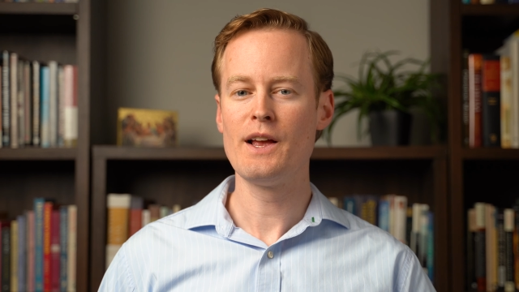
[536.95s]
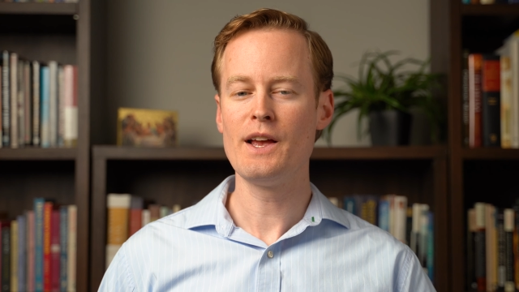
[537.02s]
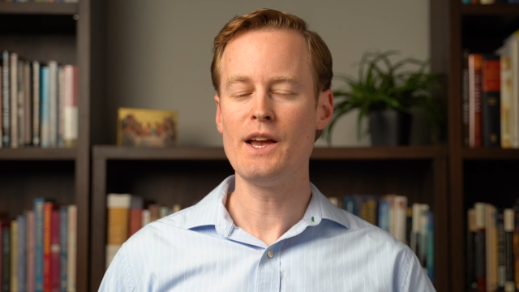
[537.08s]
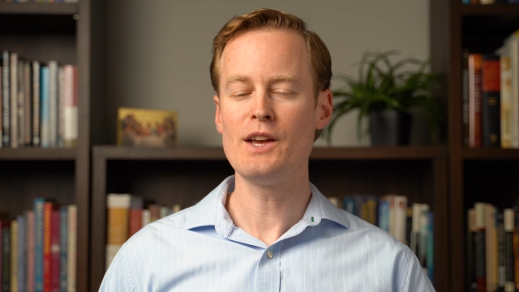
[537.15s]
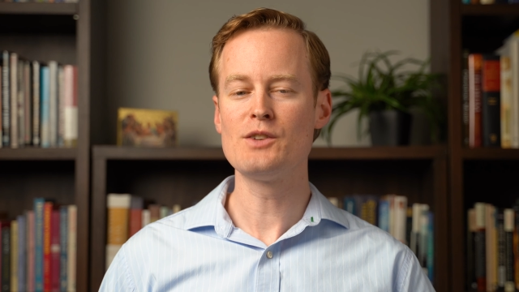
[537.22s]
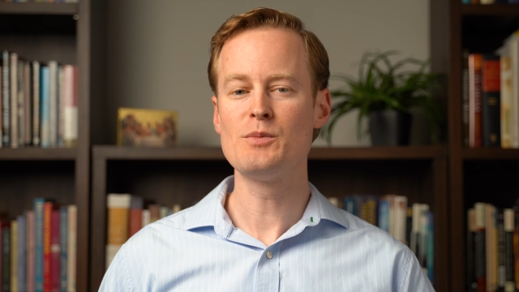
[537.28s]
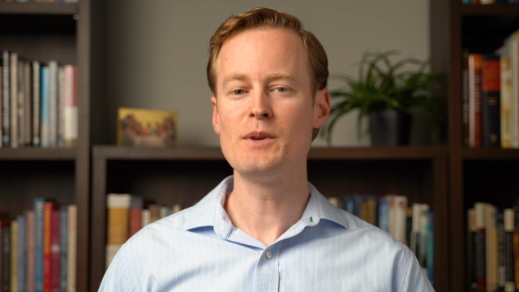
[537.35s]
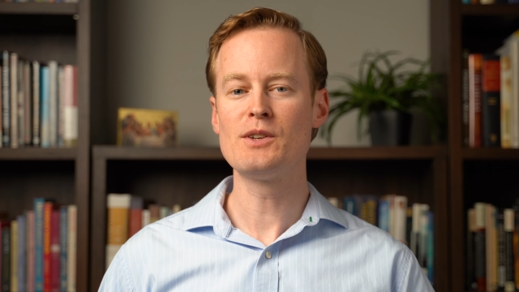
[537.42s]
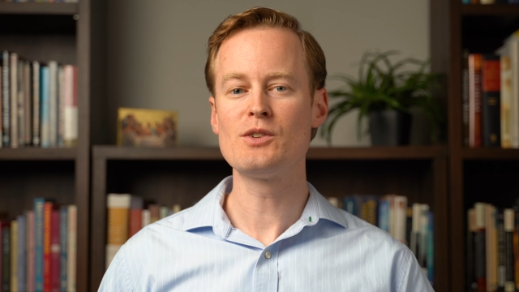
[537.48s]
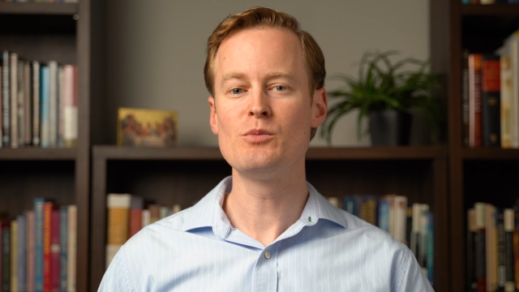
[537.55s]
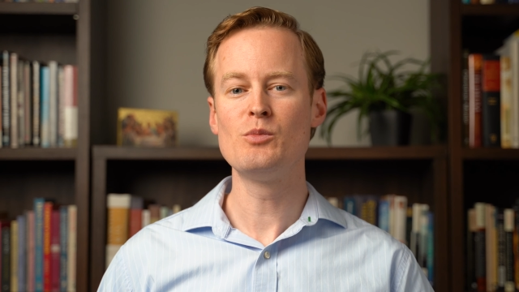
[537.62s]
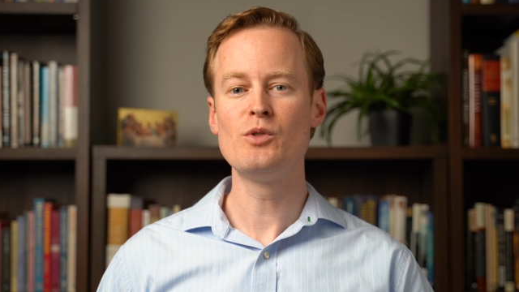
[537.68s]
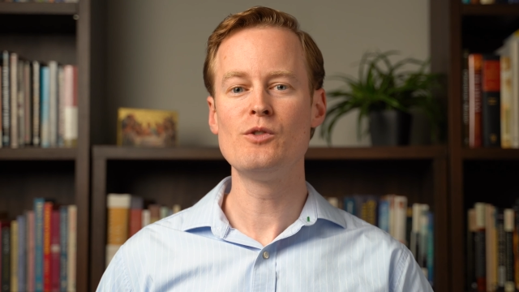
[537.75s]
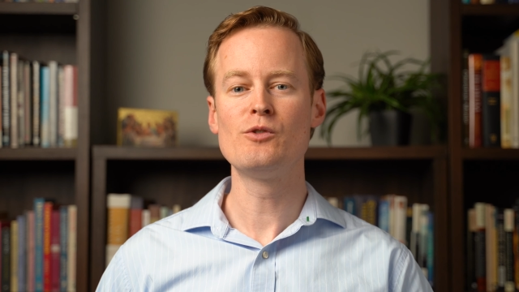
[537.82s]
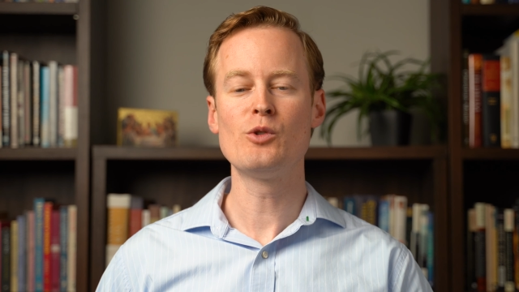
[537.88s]
has been to
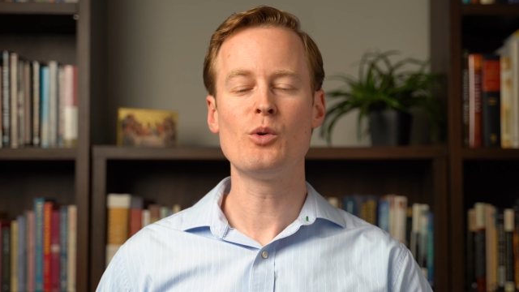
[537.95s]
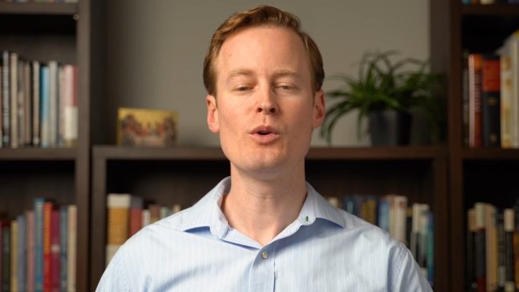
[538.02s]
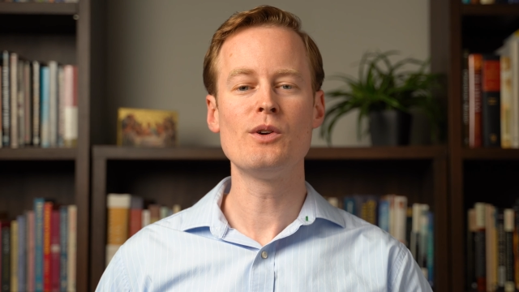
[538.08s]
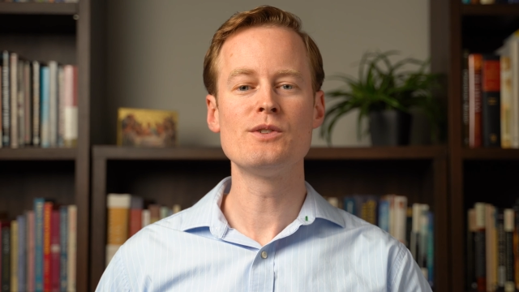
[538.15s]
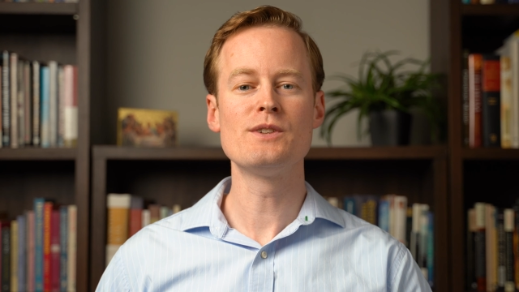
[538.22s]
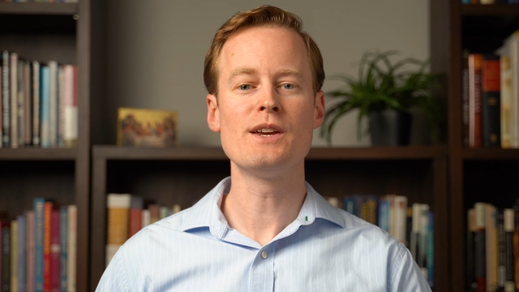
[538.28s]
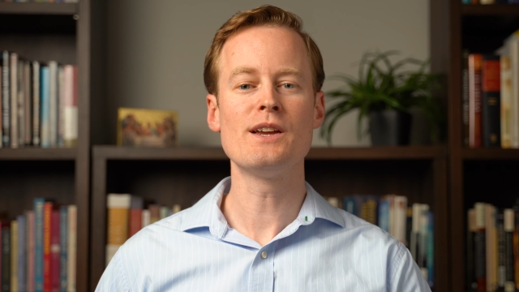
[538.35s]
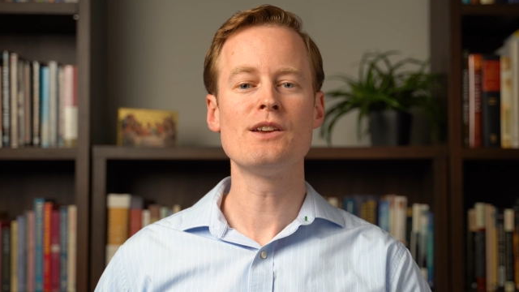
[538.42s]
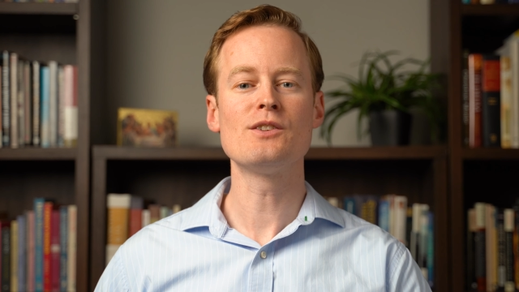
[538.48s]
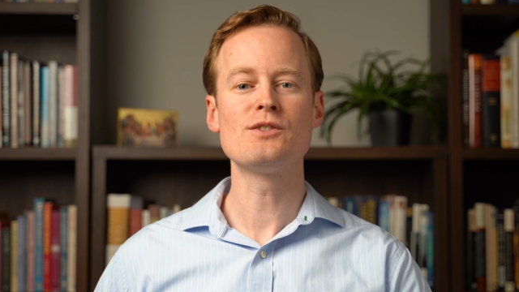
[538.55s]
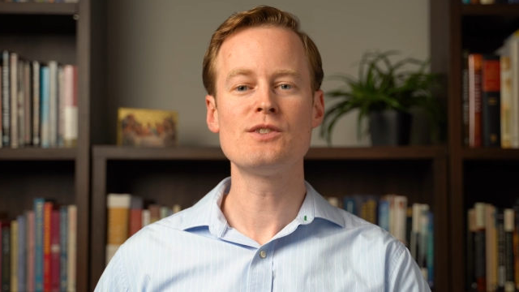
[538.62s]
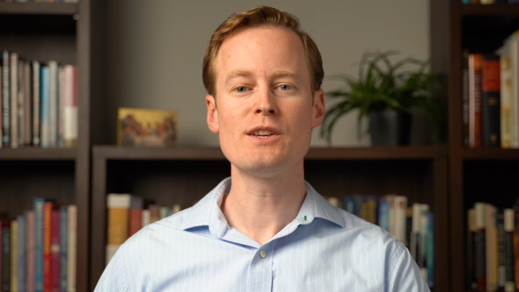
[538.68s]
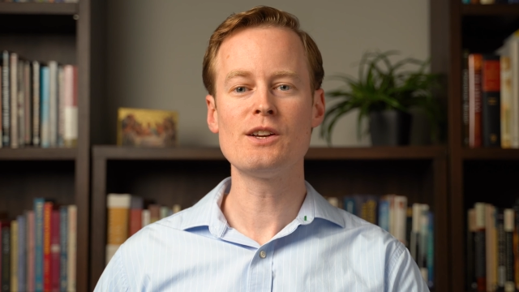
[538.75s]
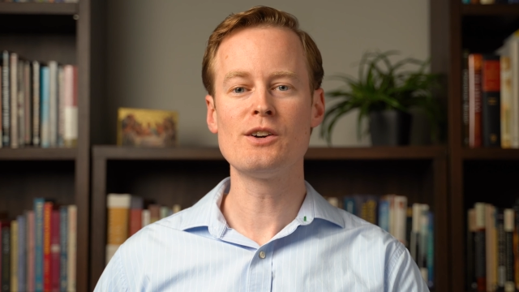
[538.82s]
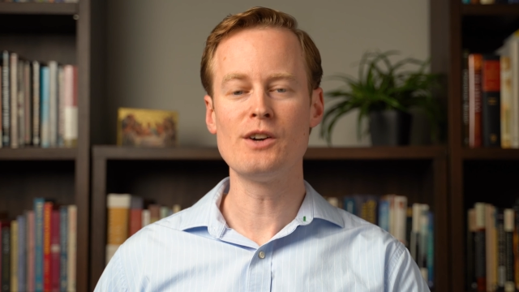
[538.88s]
move towards a
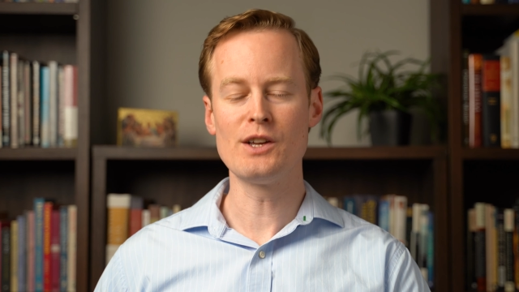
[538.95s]
single